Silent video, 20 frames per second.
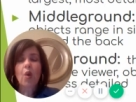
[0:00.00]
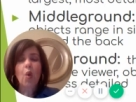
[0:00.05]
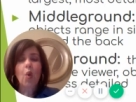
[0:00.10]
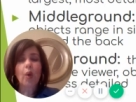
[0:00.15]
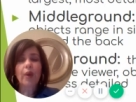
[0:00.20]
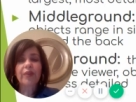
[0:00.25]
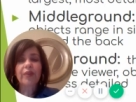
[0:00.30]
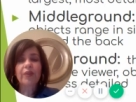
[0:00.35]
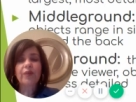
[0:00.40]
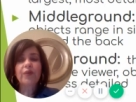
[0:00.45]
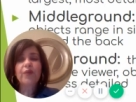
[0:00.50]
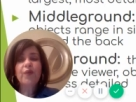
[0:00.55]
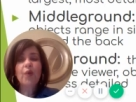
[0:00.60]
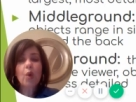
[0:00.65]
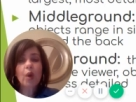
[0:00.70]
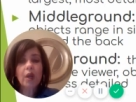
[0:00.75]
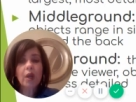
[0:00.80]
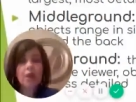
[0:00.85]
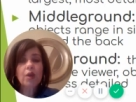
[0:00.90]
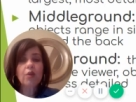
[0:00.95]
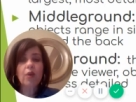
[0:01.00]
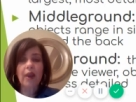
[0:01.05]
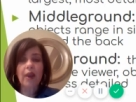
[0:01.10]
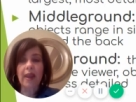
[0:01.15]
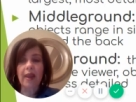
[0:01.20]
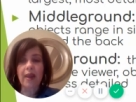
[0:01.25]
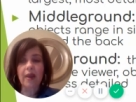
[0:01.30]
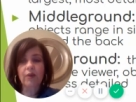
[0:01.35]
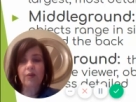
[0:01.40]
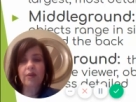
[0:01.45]
or the
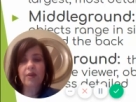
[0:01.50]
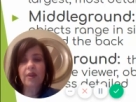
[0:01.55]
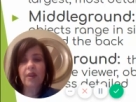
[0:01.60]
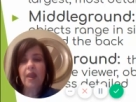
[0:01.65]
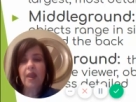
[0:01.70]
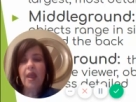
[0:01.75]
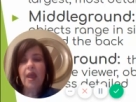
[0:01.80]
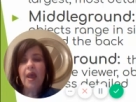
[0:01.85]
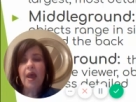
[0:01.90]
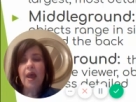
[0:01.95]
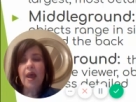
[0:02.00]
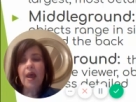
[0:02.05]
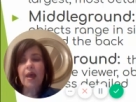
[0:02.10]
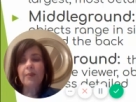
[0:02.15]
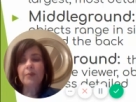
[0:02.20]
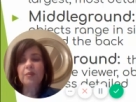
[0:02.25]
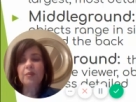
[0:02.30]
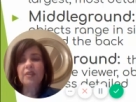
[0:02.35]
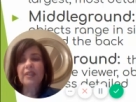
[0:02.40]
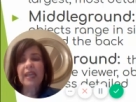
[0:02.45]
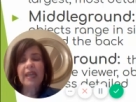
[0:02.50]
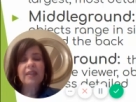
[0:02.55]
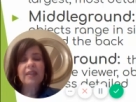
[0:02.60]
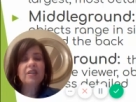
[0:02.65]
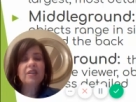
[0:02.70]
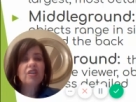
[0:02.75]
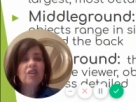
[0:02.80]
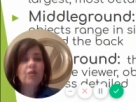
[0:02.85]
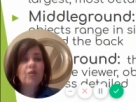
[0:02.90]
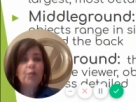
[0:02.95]
foreground
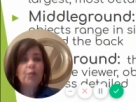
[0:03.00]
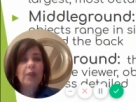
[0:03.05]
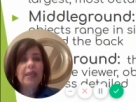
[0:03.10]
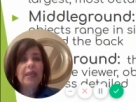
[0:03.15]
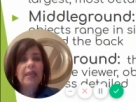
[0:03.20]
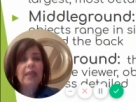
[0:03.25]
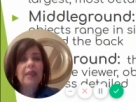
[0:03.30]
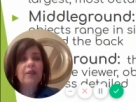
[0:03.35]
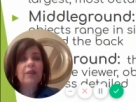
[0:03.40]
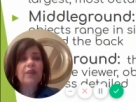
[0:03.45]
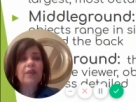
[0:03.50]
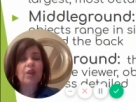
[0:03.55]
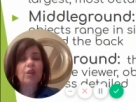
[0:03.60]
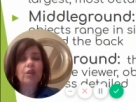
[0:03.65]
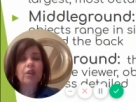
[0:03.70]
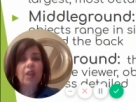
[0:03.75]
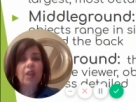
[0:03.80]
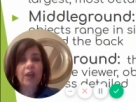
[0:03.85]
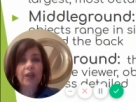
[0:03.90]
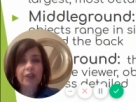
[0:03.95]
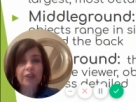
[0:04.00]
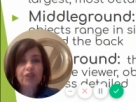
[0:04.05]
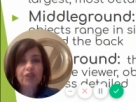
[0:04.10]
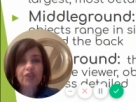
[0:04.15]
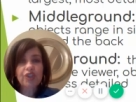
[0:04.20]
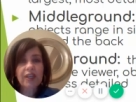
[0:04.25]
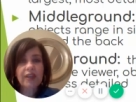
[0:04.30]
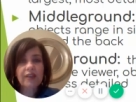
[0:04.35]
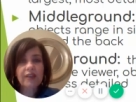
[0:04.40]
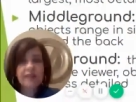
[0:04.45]
tend to be the
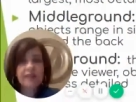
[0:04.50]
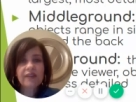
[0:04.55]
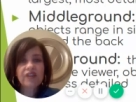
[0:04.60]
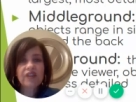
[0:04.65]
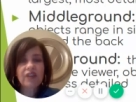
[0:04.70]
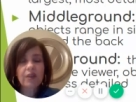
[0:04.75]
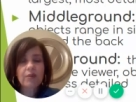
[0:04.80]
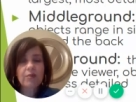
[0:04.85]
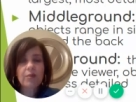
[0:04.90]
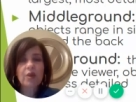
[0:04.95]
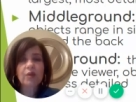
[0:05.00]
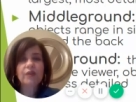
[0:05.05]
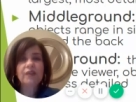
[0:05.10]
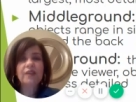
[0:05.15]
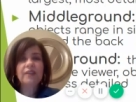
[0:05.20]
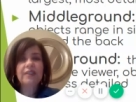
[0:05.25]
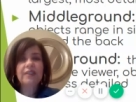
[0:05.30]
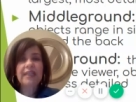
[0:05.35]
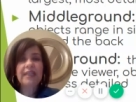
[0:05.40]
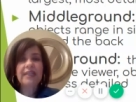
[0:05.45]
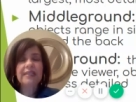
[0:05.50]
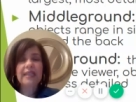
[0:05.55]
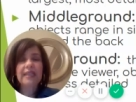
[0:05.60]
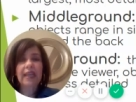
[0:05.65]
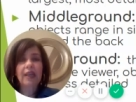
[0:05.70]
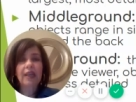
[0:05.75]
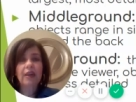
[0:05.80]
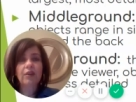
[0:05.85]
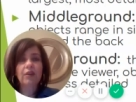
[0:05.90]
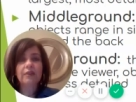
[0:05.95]
largest, the most
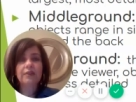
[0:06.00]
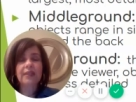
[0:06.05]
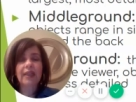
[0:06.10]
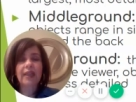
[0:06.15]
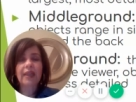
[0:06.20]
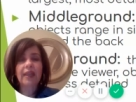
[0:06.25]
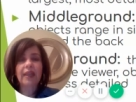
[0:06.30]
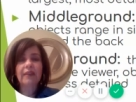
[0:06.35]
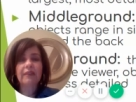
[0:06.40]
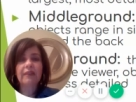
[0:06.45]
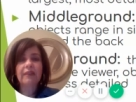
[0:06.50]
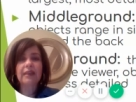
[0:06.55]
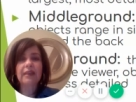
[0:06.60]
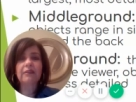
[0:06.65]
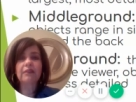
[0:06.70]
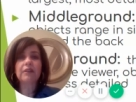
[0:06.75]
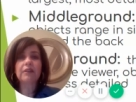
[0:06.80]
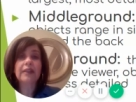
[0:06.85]
detailed, and the